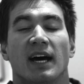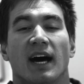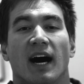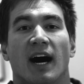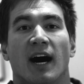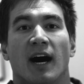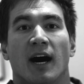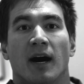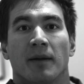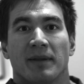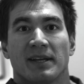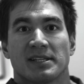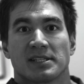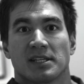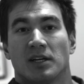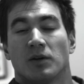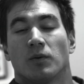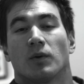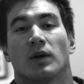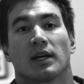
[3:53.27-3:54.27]
That's
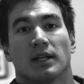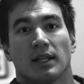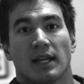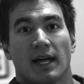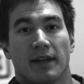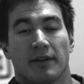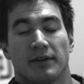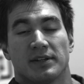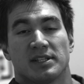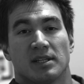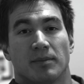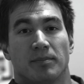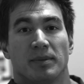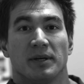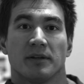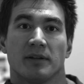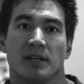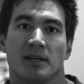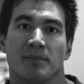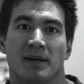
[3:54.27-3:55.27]
going to work a lot of the
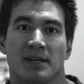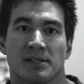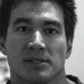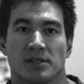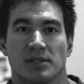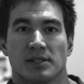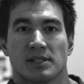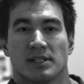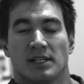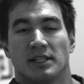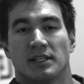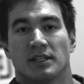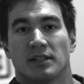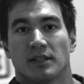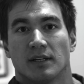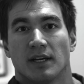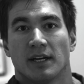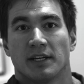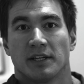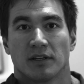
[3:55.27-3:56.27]
stability muscles in
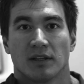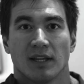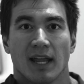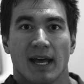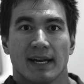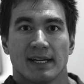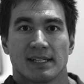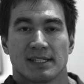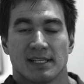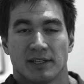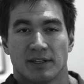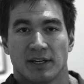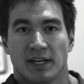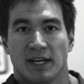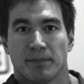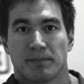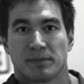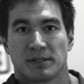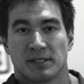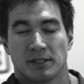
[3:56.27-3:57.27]
your legs and your
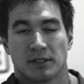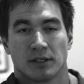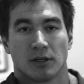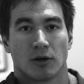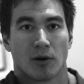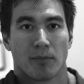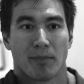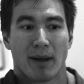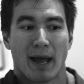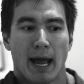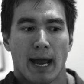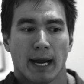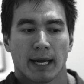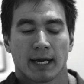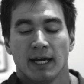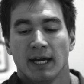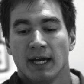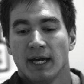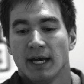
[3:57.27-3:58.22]
hips and your lower back,